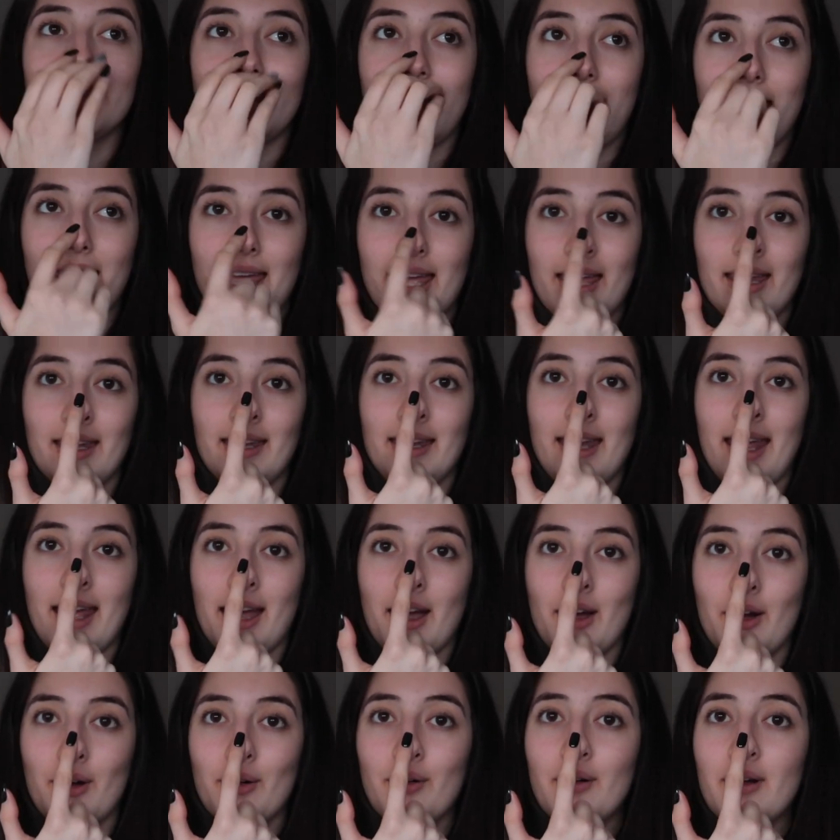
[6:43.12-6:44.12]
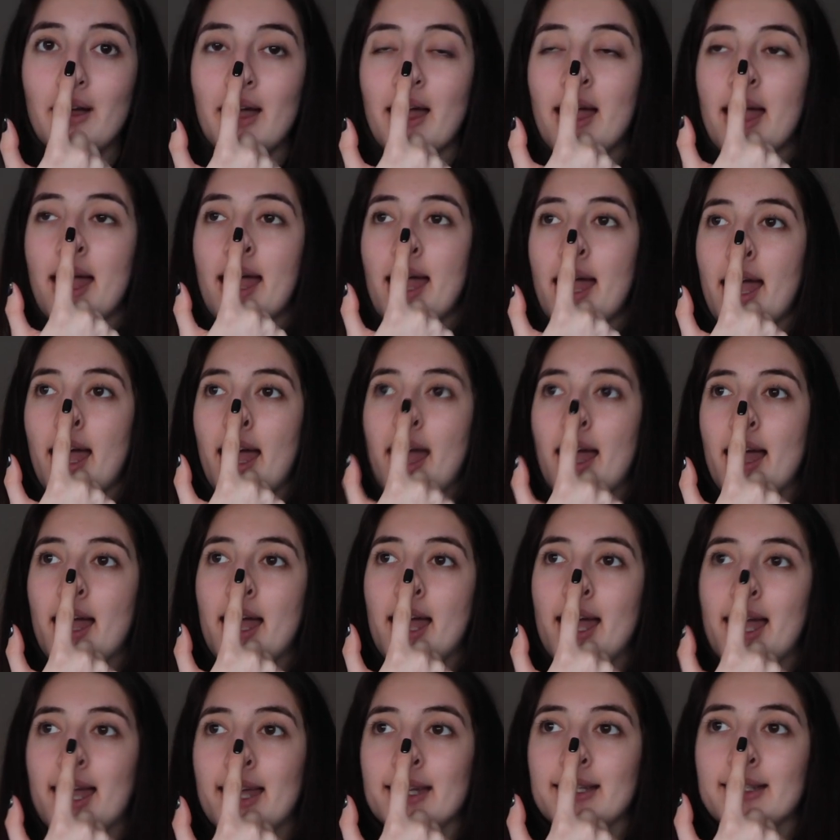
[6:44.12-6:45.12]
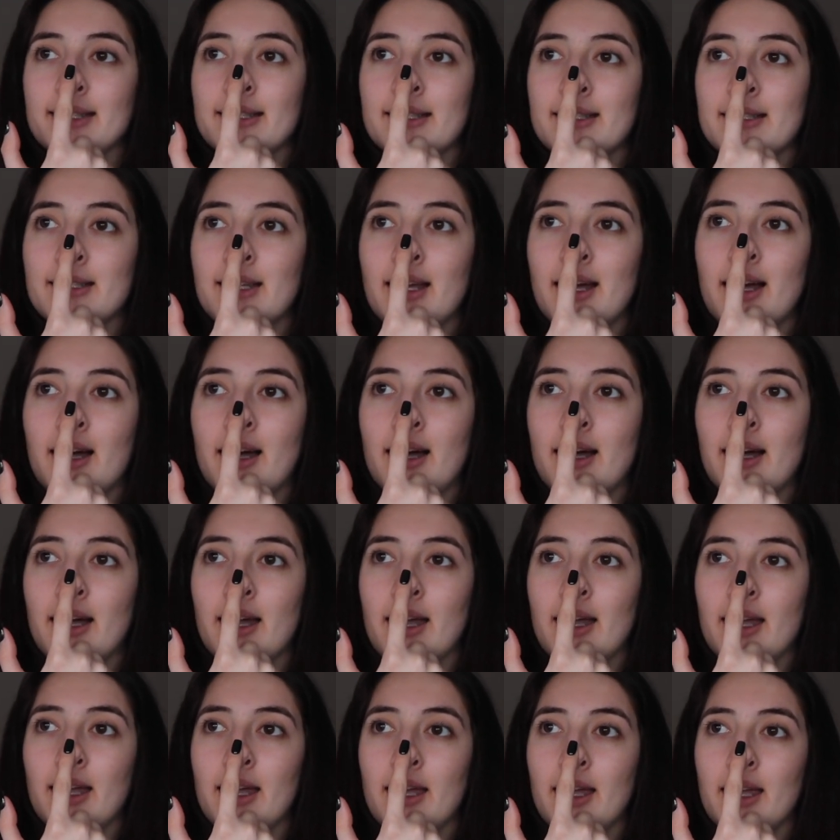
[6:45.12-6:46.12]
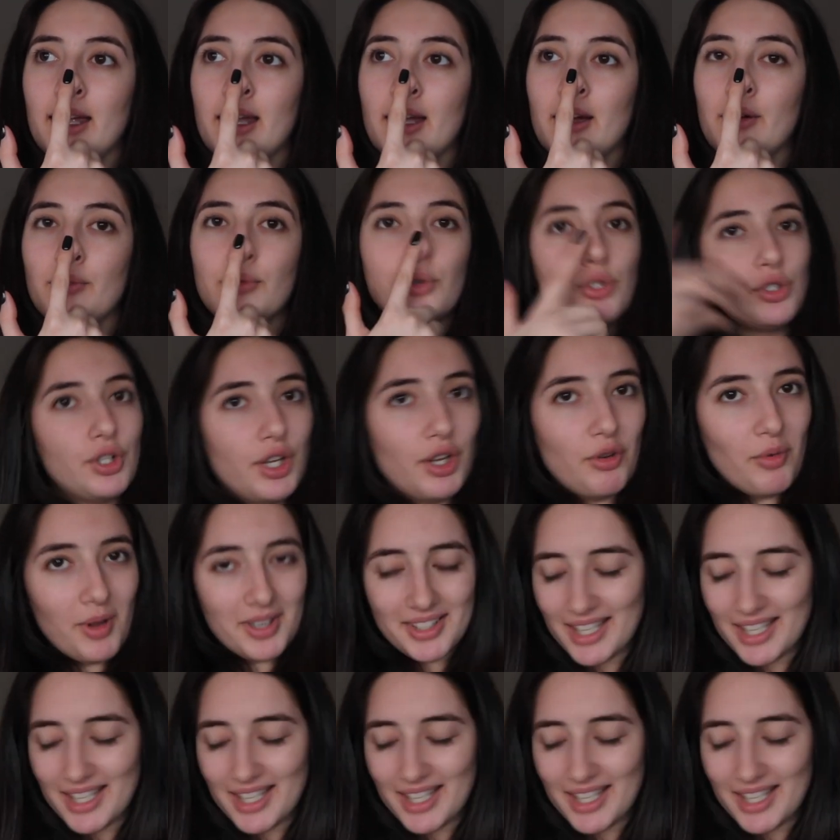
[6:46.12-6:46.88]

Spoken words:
tan now, and I will show you